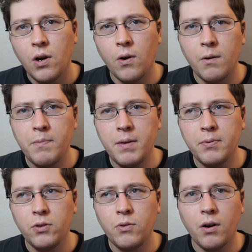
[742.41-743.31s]
or
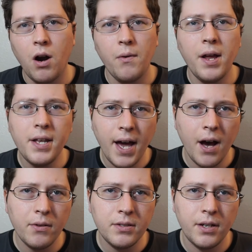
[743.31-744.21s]
people who are already
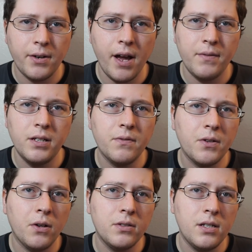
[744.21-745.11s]
out and are having
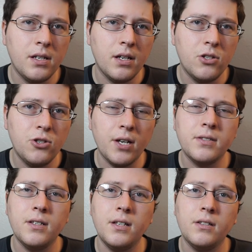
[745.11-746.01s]
difficulty
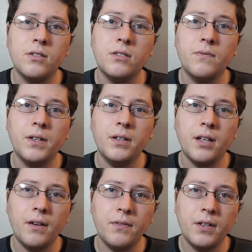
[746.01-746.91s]
adjusting to civilian
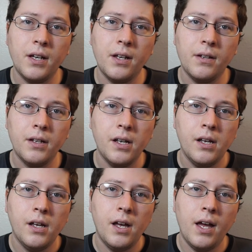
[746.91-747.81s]
life again.
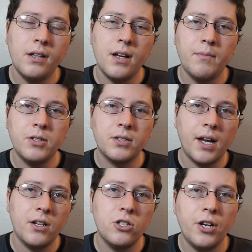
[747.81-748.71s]
And I'm just
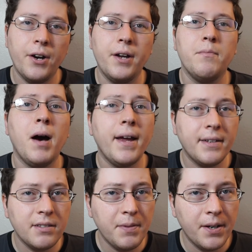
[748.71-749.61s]
kind of sharing my
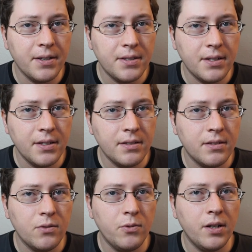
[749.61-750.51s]

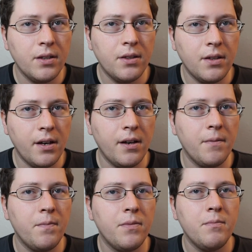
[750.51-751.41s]
experiences with
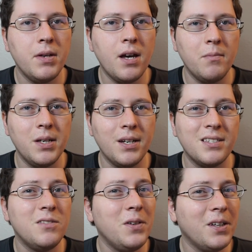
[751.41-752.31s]
uh, becoming a
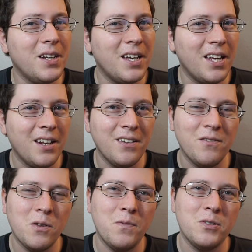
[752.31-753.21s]
civilian again
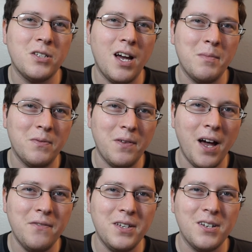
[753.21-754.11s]
for the first time in
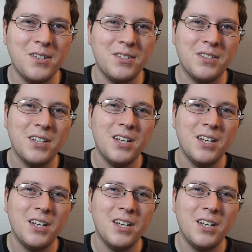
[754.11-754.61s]
five years.